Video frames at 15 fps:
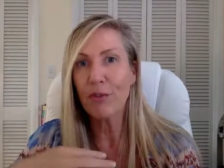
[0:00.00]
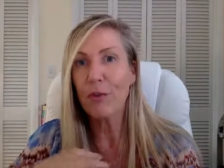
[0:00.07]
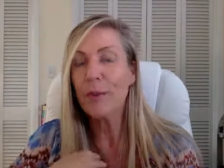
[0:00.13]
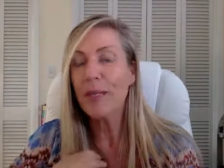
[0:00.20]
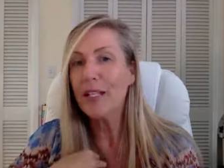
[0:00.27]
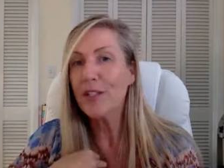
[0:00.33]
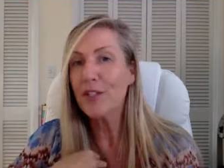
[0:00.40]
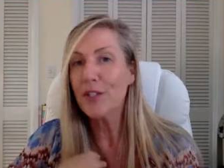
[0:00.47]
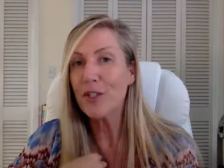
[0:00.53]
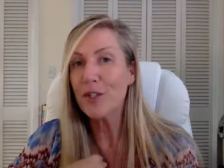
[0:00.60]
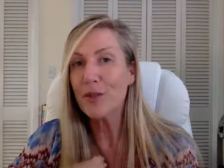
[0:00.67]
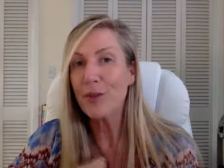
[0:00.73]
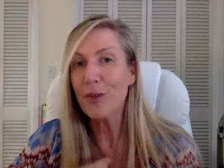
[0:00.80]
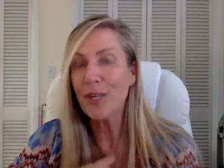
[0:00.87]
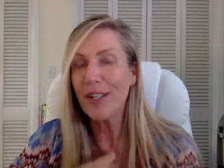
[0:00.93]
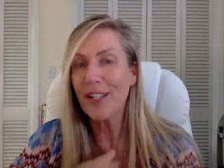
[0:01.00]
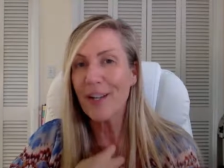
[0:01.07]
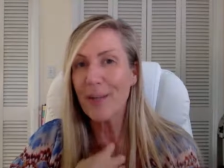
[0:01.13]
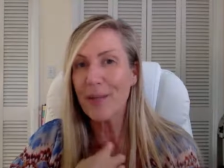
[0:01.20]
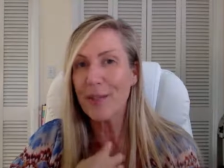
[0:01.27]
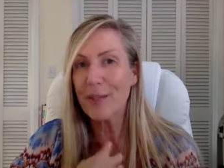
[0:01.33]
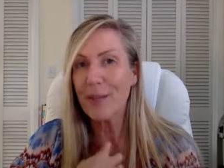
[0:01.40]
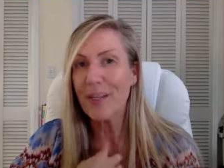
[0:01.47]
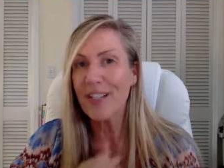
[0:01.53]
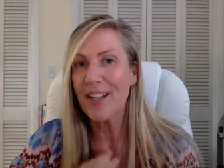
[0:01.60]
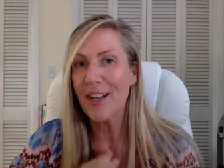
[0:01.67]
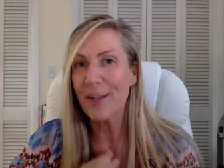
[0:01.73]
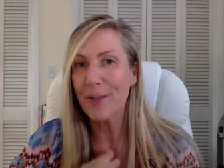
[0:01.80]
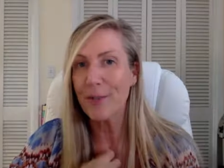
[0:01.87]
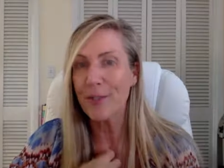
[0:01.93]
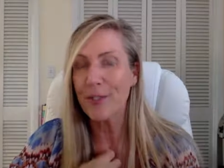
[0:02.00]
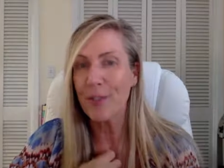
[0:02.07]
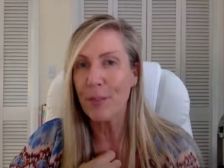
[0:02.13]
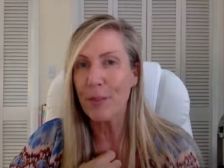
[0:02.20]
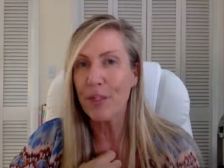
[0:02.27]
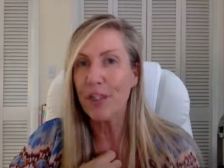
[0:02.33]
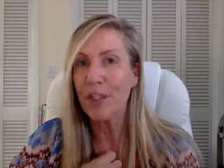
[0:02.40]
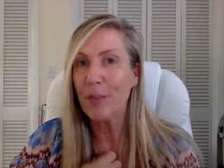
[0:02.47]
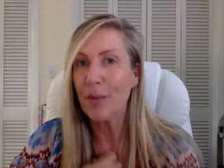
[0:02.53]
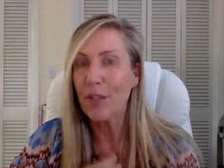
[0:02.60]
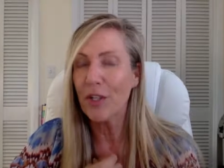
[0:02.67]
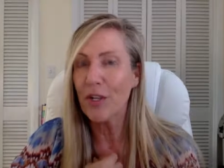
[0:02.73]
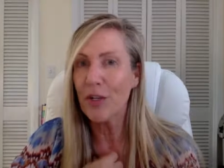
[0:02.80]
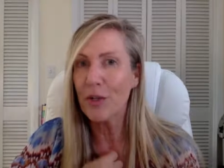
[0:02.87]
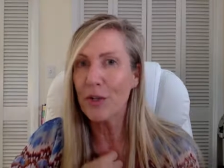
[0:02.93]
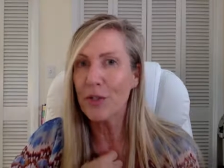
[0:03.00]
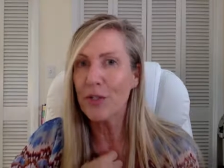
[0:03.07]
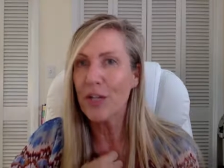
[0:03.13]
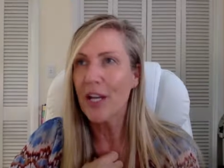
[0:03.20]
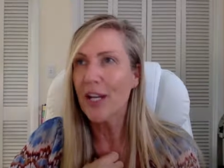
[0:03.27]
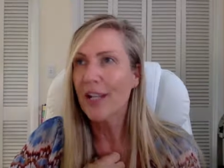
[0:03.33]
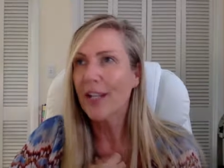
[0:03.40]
For me too, when it comes to my doctors and I'm putting them on the news